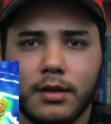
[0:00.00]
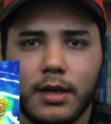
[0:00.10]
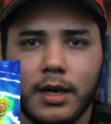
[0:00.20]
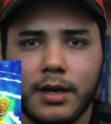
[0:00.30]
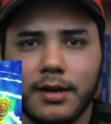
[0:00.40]

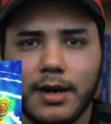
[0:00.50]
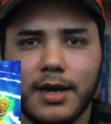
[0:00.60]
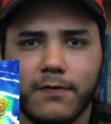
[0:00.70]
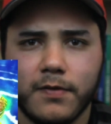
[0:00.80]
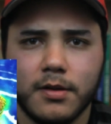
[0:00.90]
and
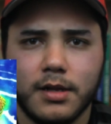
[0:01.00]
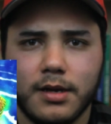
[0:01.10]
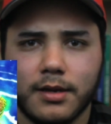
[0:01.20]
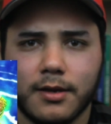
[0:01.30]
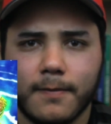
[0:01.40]
I feel
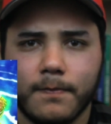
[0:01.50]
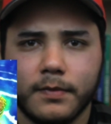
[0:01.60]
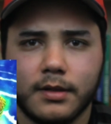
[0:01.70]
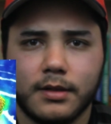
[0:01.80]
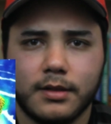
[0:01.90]
like
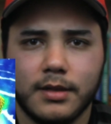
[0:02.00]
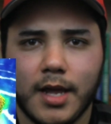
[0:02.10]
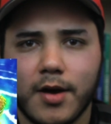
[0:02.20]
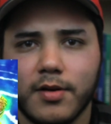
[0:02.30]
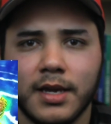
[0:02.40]

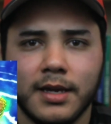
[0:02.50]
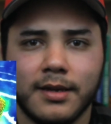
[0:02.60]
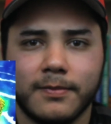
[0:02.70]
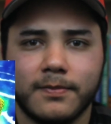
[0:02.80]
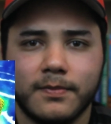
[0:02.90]
now he